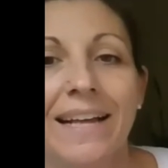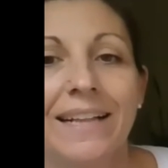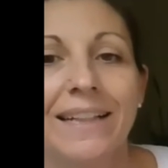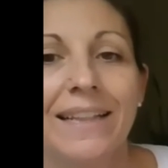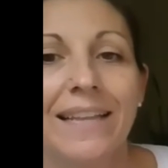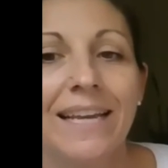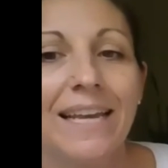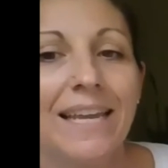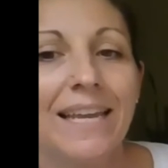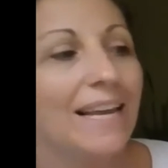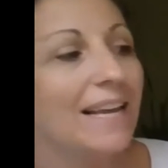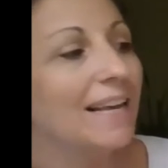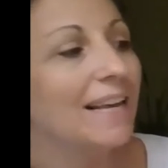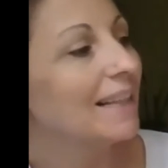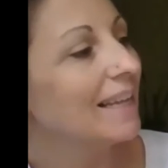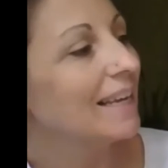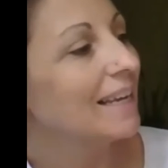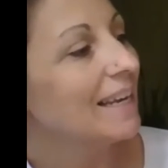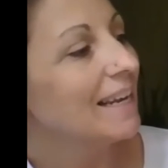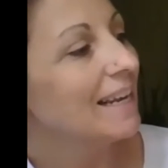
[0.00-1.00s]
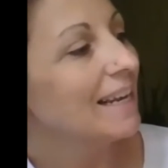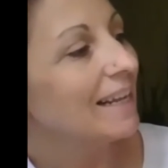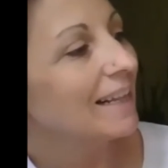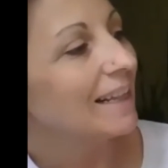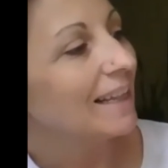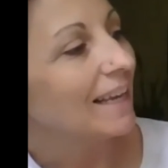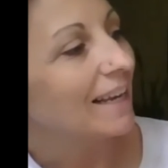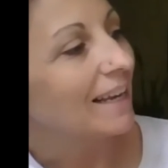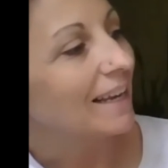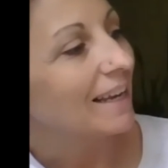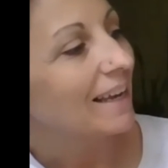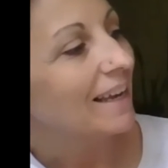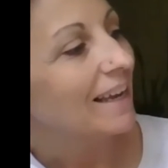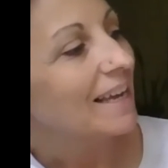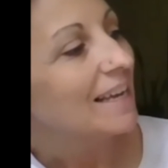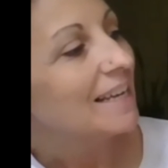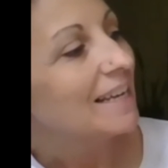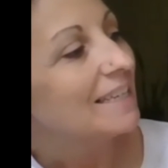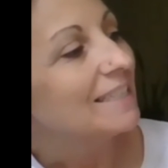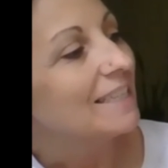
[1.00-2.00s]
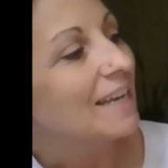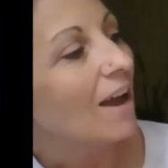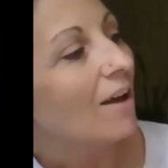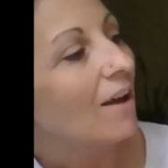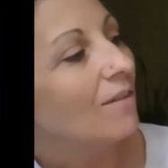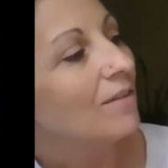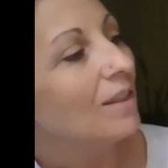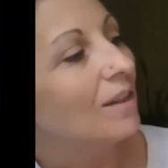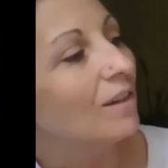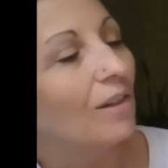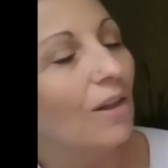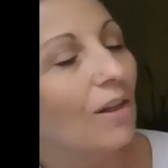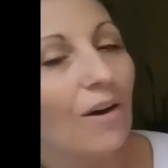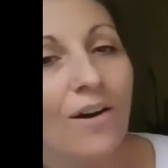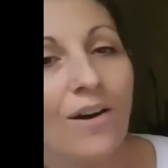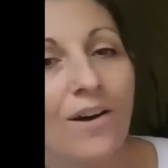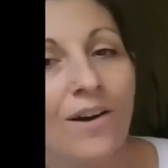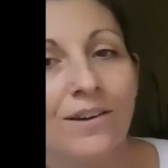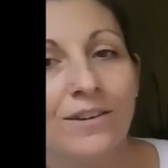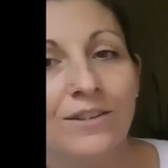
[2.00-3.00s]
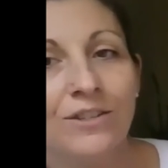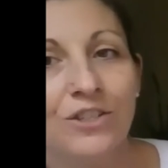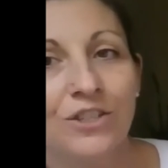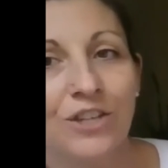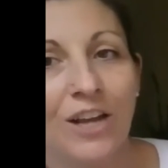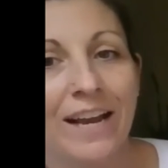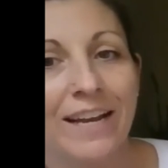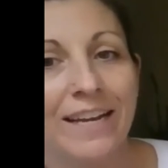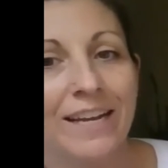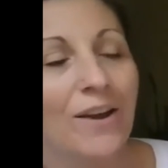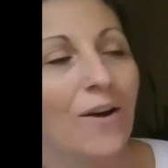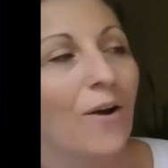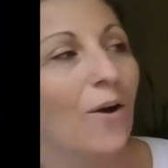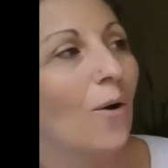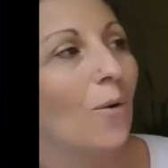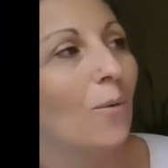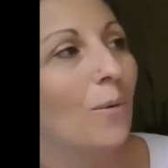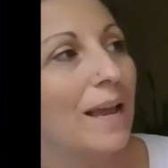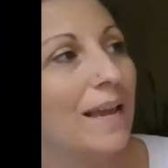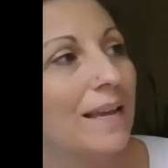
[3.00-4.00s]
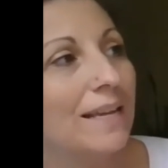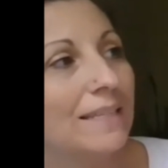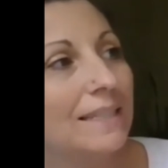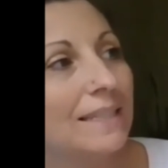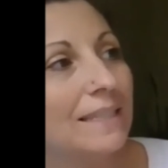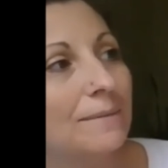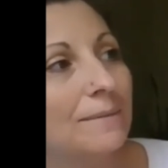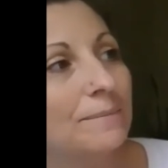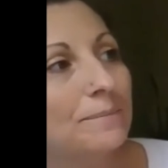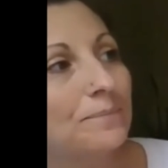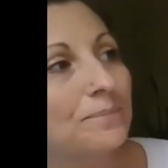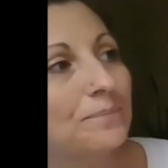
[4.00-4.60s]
clickety-clickety-click down the long, shiny hallways.